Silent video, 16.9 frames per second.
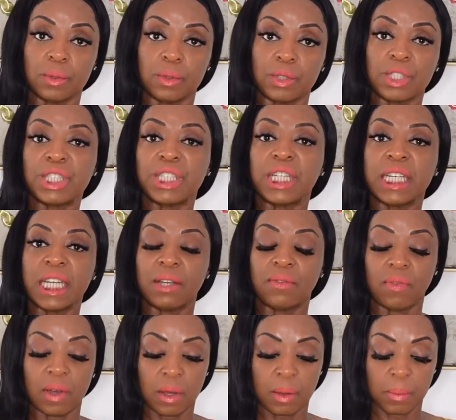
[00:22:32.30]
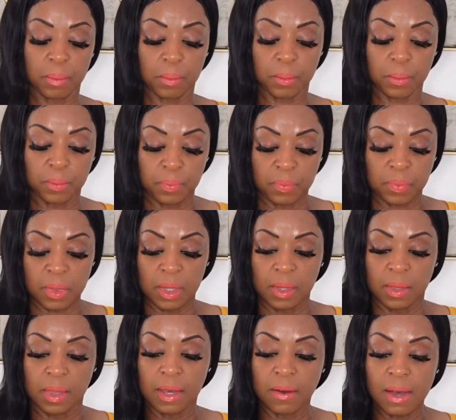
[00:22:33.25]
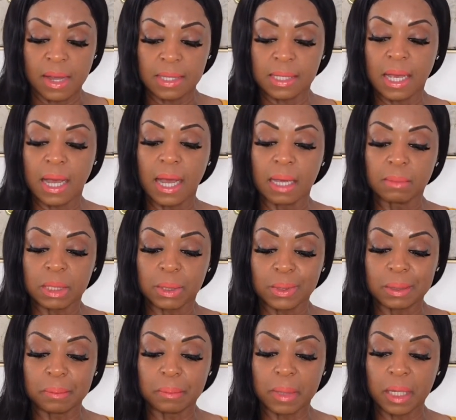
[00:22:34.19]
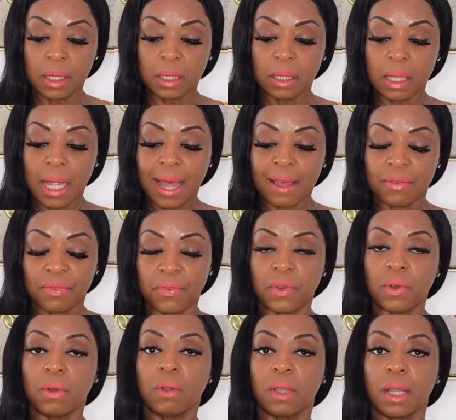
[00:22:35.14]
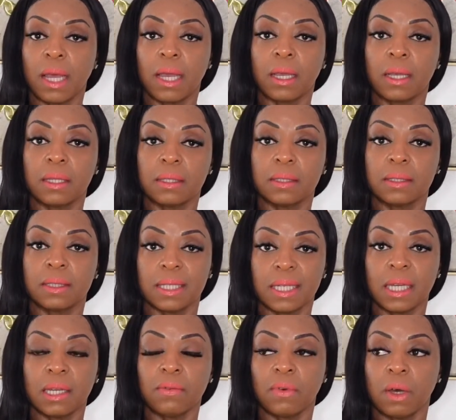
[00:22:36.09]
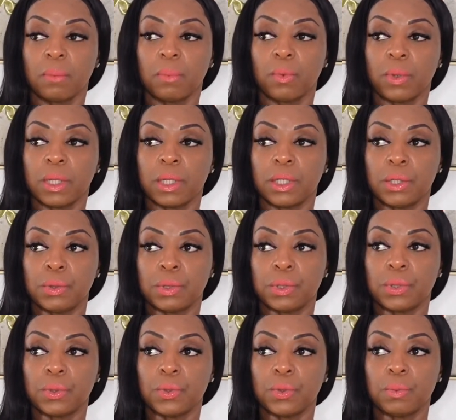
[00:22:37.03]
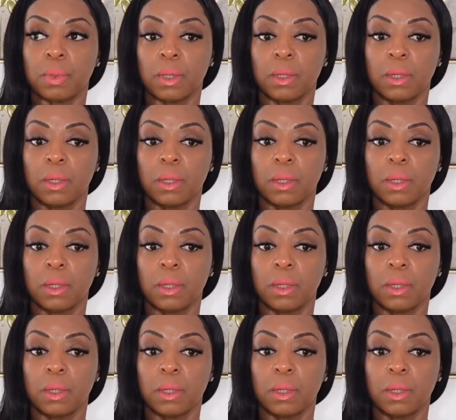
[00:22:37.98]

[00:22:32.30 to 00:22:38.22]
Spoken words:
She didn't give up. There are times with me that I feel like to give up with YouTube.